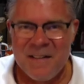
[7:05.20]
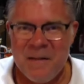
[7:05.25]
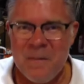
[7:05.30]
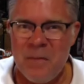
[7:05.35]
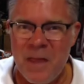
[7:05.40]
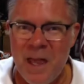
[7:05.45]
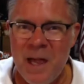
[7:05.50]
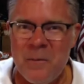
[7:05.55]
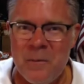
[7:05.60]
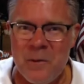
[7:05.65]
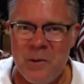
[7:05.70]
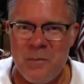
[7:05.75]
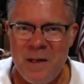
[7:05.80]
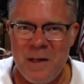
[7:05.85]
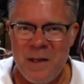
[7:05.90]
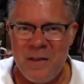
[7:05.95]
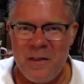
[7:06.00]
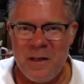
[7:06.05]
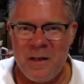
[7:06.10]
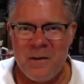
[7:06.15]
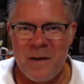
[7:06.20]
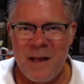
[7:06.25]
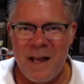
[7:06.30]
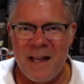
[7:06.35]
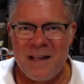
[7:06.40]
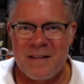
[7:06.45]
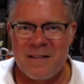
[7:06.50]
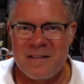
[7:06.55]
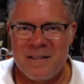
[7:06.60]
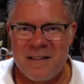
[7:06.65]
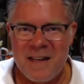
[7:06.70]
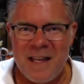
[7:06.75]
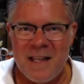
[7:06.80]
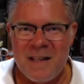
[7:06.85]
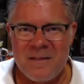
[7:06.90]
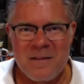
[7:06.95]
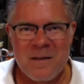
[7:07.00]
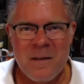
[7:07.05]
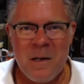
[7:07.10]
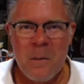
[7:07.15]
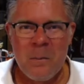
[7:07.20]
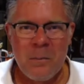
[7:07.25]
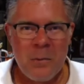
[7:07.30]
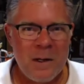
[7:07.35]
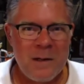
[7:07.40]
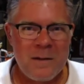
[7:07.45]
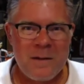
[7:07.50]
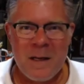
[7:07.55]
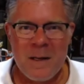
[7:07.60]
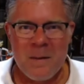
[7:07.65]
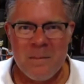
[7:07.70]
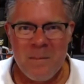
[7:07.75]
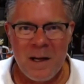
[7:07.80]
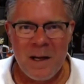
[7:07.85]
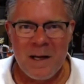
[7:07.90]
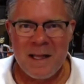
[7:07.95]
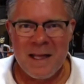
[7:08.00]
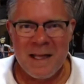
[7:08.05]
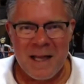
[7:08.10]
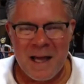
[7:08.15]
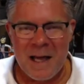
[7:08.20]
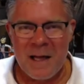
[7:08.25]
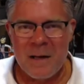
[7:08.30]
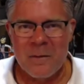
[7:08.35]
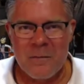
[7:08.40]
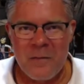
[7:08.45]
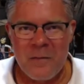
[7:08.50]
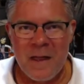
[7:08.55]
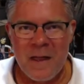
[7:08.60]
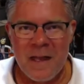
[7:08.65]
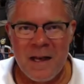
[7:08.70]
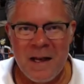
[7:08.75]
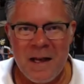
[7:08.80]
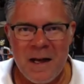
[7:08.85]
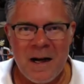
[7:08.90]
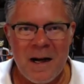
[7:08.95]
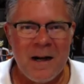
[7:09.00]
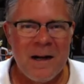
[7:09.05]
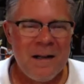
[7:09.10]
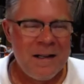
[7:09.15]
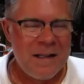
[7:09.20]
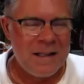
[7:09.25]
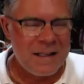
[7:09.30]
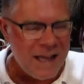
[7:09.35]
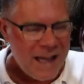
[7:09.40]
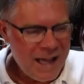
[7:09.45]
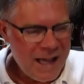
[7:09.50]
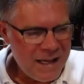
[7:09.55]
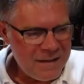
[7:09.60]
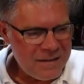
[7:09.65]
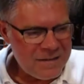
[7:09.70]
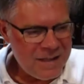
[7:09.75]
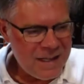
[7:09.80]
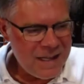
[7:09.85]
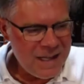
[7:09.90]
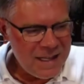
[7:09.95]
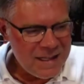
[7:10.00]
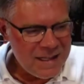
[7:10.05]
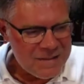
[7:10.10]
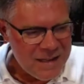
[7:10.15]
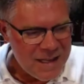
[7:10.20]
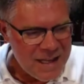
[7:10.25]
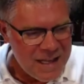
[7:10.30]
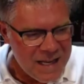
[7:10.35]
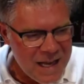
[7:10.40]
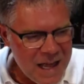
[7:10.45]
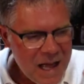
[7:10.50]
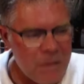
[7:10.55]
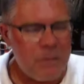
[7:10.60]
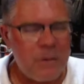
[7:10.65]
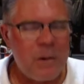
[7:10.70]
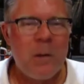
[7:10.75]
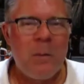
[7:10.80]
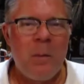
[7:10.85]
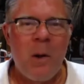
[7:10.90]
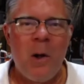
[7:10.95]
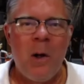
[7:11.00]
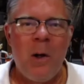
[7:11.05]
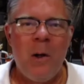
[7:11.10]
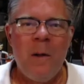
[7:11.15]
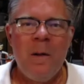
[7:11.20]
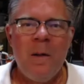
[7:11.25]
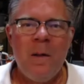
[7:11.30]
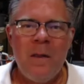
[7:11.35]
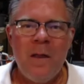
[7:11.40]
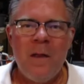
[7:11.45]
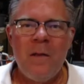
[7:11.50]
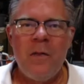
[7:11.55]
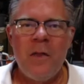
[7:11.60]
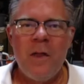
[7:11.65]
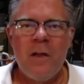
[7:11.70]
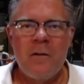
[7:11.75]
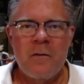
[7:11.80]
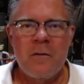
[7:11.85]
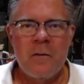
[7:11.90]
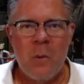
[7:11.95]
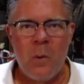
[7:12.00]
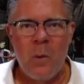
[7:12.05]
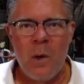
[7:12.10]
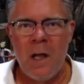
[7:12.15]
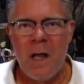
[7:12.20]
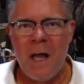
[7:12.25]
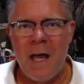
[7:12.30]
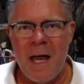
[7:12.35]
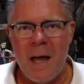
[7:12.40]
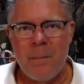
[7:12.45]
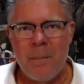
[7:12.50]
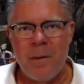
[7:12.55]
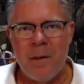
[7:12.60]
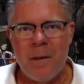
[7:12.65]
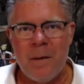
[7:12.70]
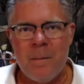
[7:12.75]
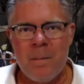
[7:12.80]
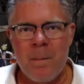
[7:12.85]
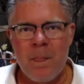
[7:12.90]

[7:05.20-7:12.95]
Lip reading: That would be the United States printing money out of thin air. Guys, it's inevitable that this will happen.